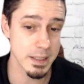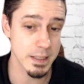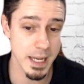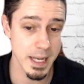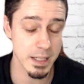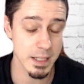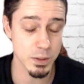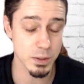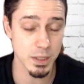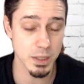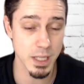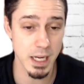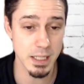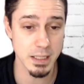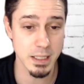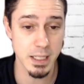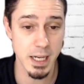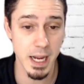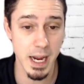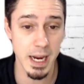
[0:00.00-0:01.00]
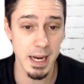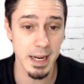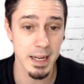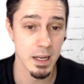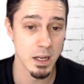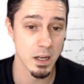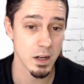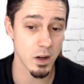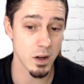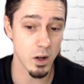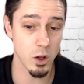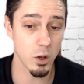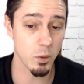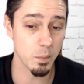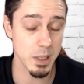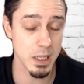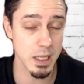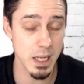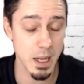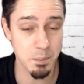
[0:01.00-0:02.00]
In this exercise today,
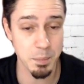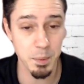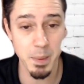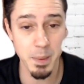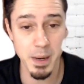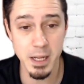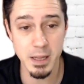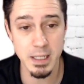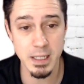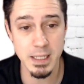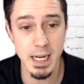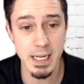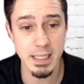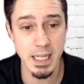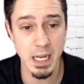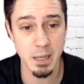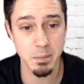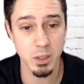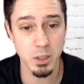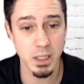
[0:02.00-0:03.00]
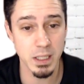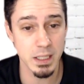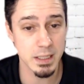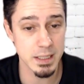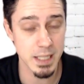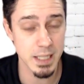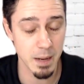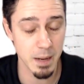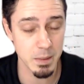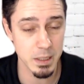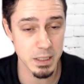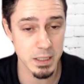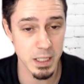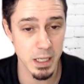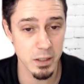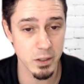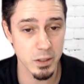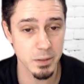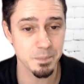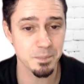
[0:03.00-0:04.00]
I'll be implementing the date table in
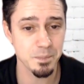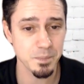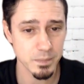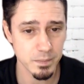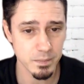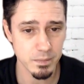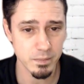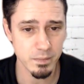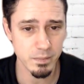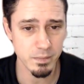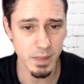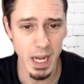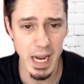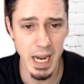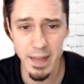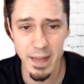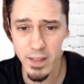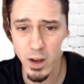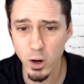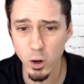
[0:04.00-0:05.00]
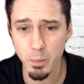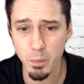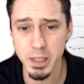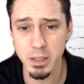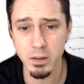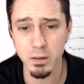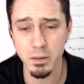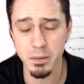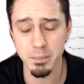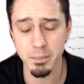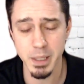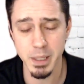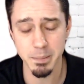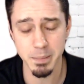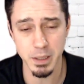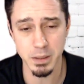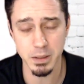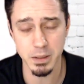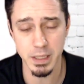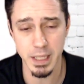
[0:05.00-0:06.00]
TimeXtender, and then I'll
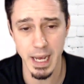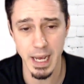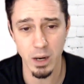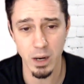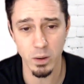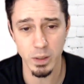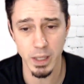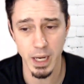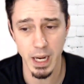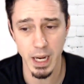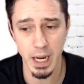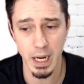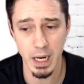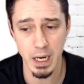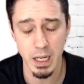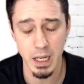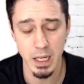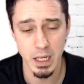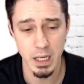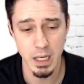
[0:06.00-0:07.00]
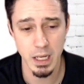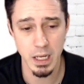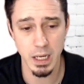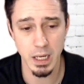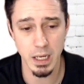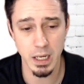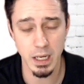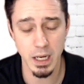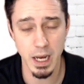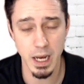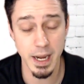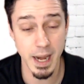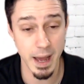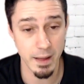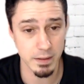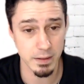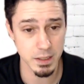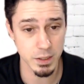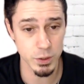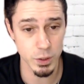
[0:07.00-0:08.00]
be building out a
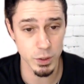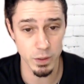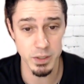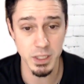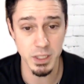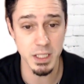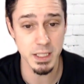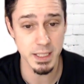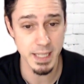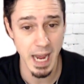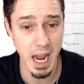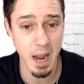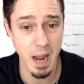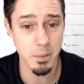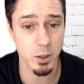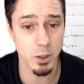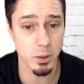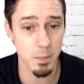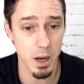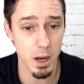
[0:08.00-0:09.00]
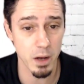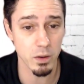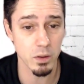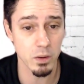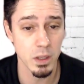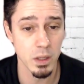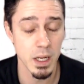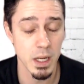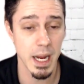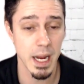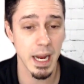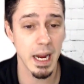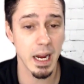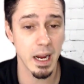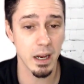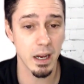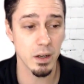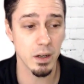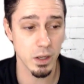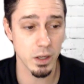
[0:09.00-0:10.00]
analysis services tabular model
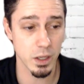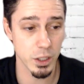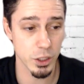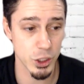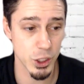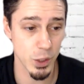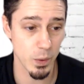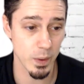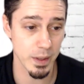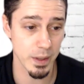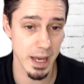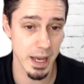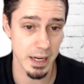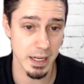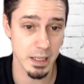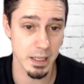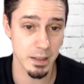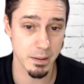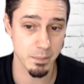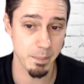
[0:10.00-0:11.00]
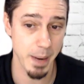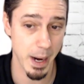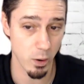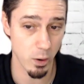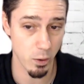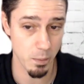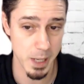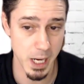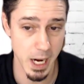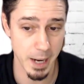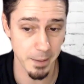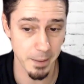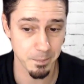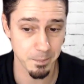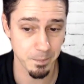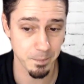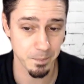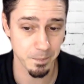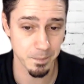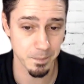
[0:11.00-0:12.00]
and showing that in PowerBI.
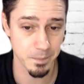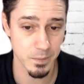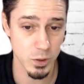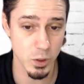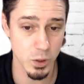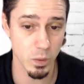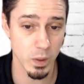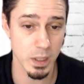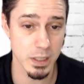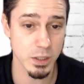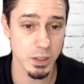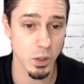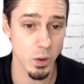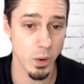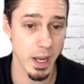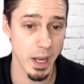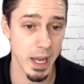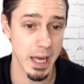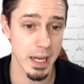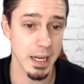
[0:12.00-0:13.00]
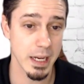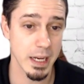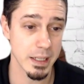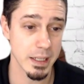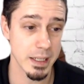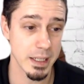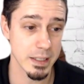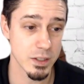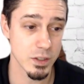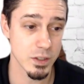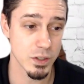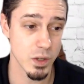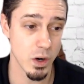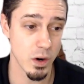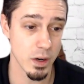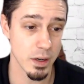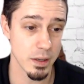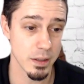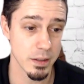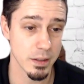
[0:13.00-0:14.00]
So let's go ahead and get
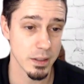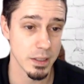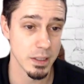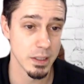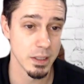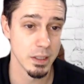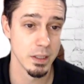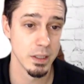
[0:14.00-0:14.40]
started.